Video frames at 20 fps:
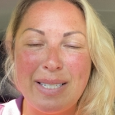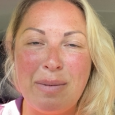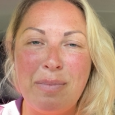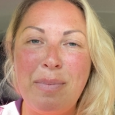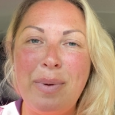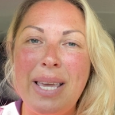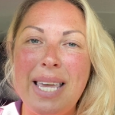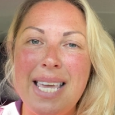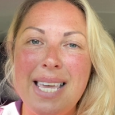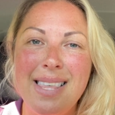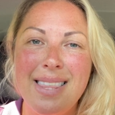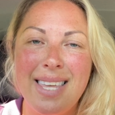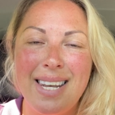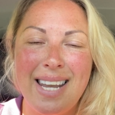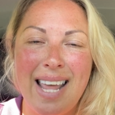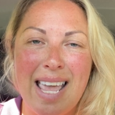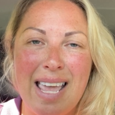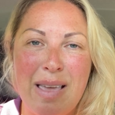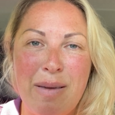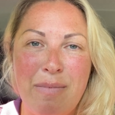be the
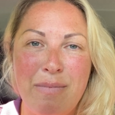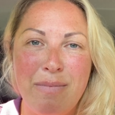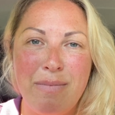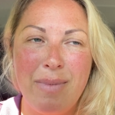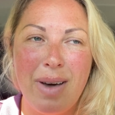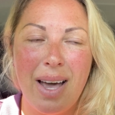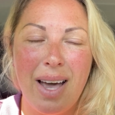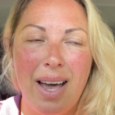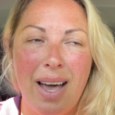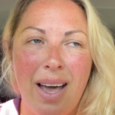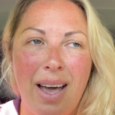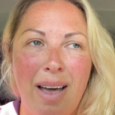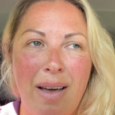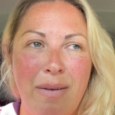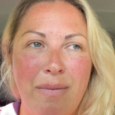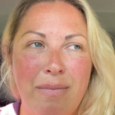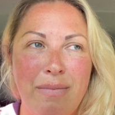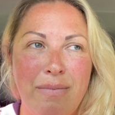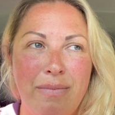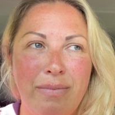name
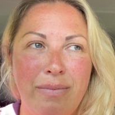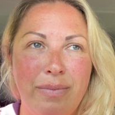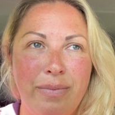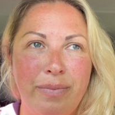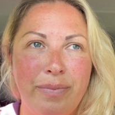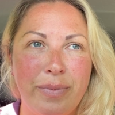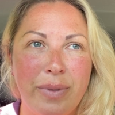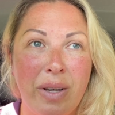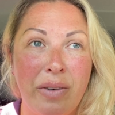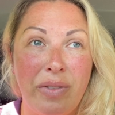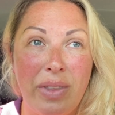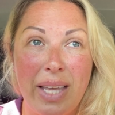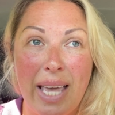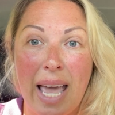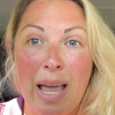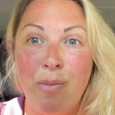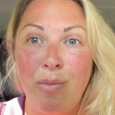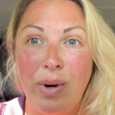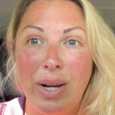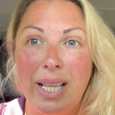of the
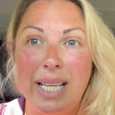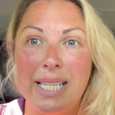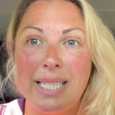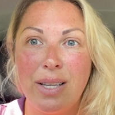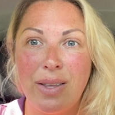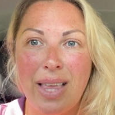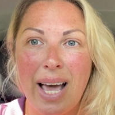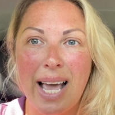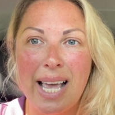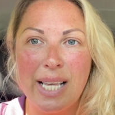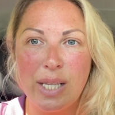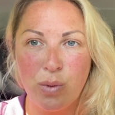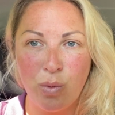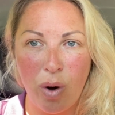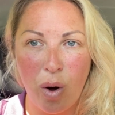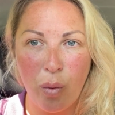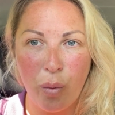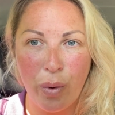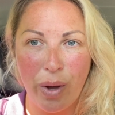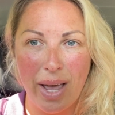game really, so that is
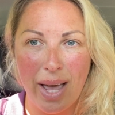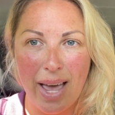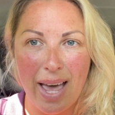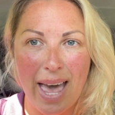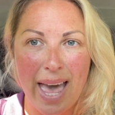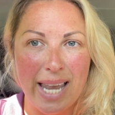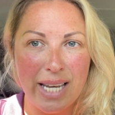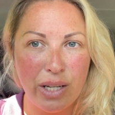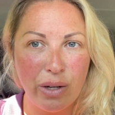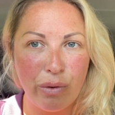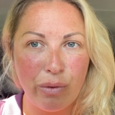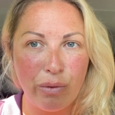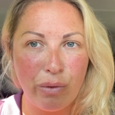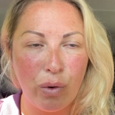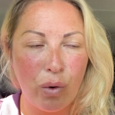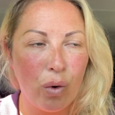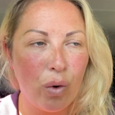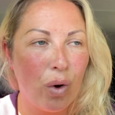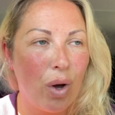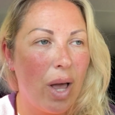what we're heading
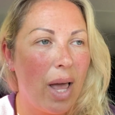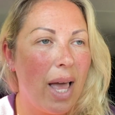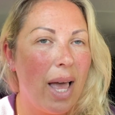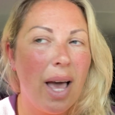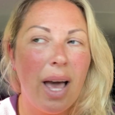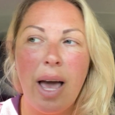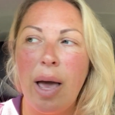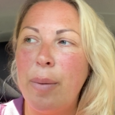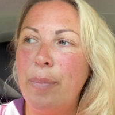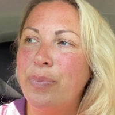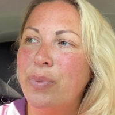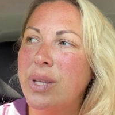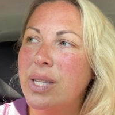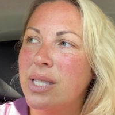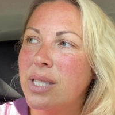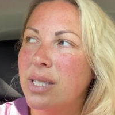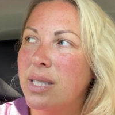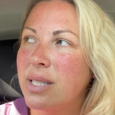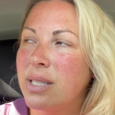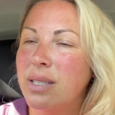for.
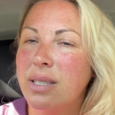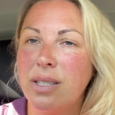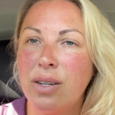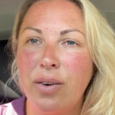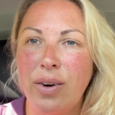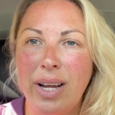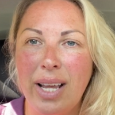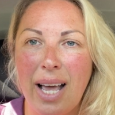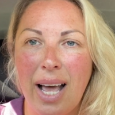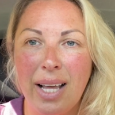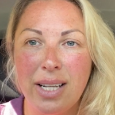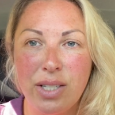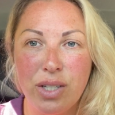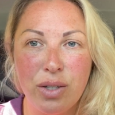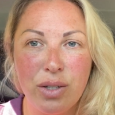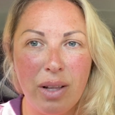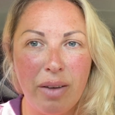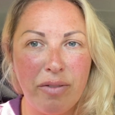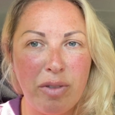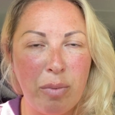Sorry, I
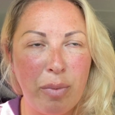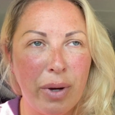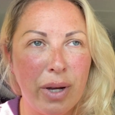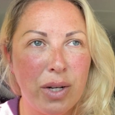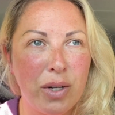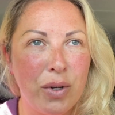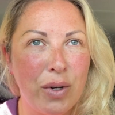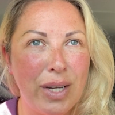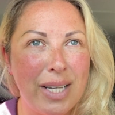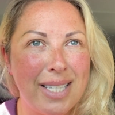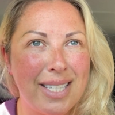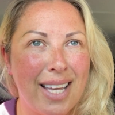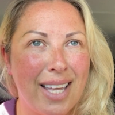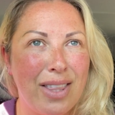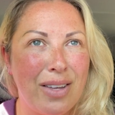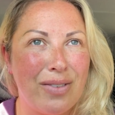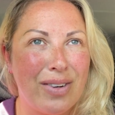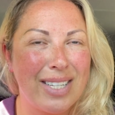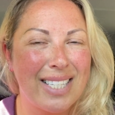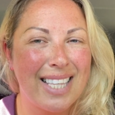do love the bird noise
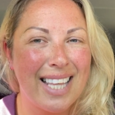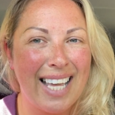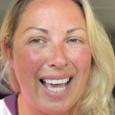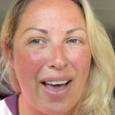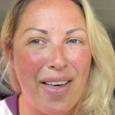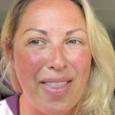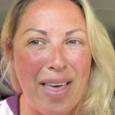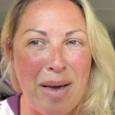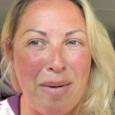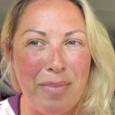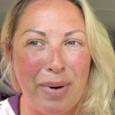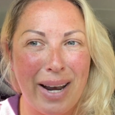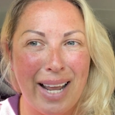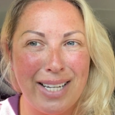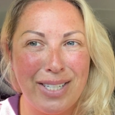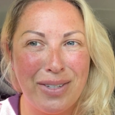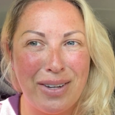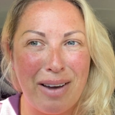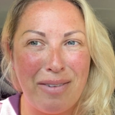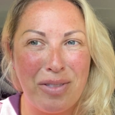and the rustling out there, but I
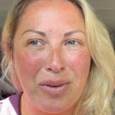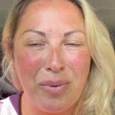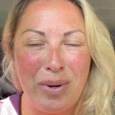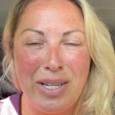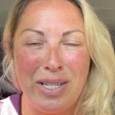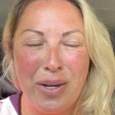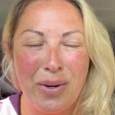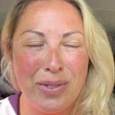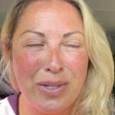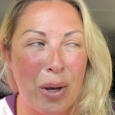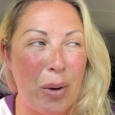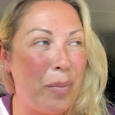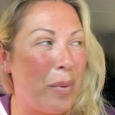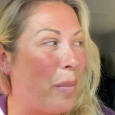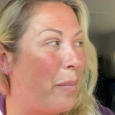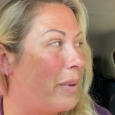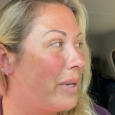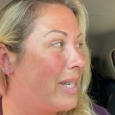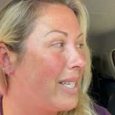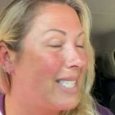do have the windows
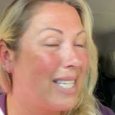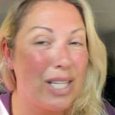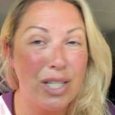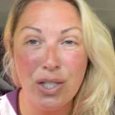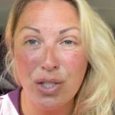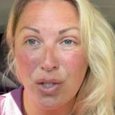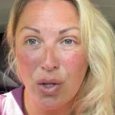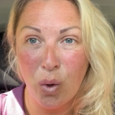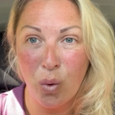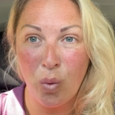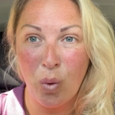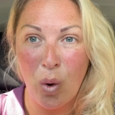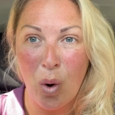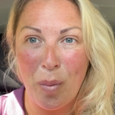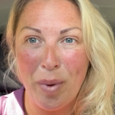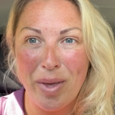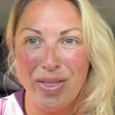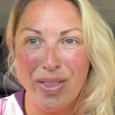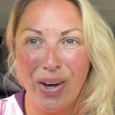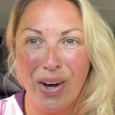open because it's so
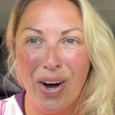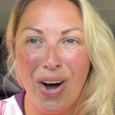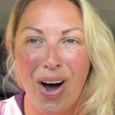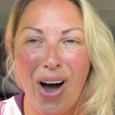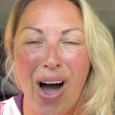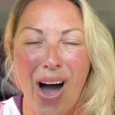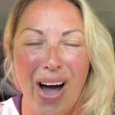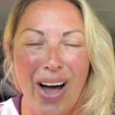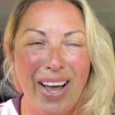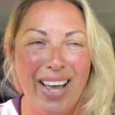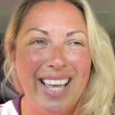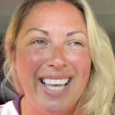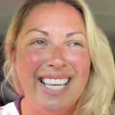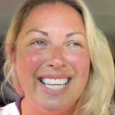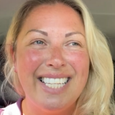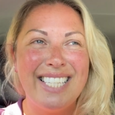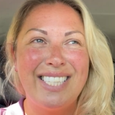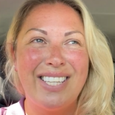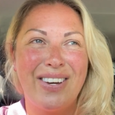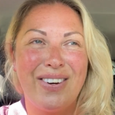warm in the car.
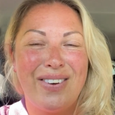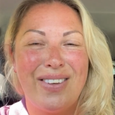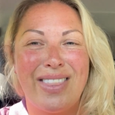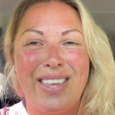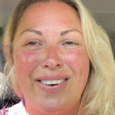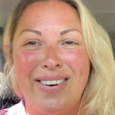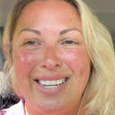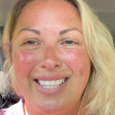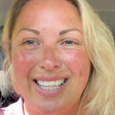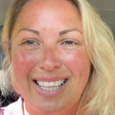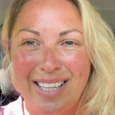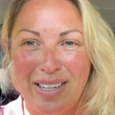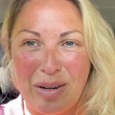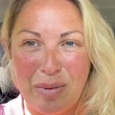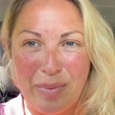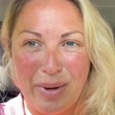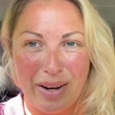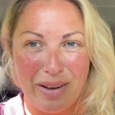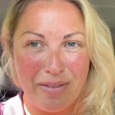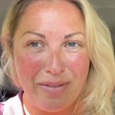So there is a little
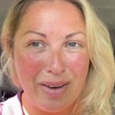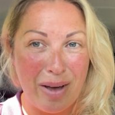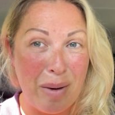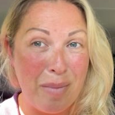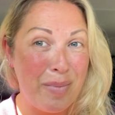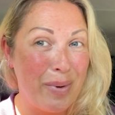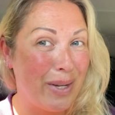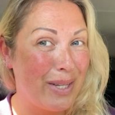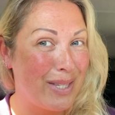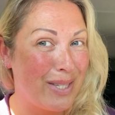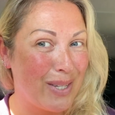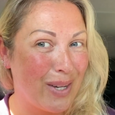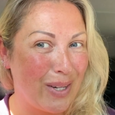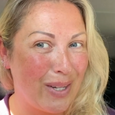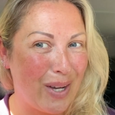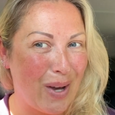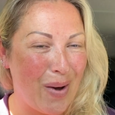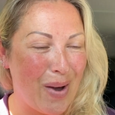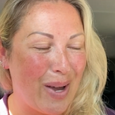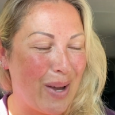bit of bird song
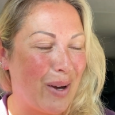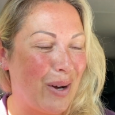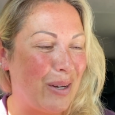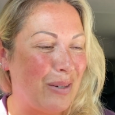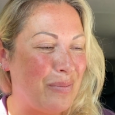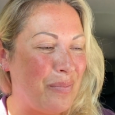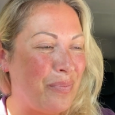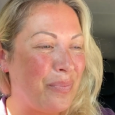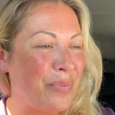going on.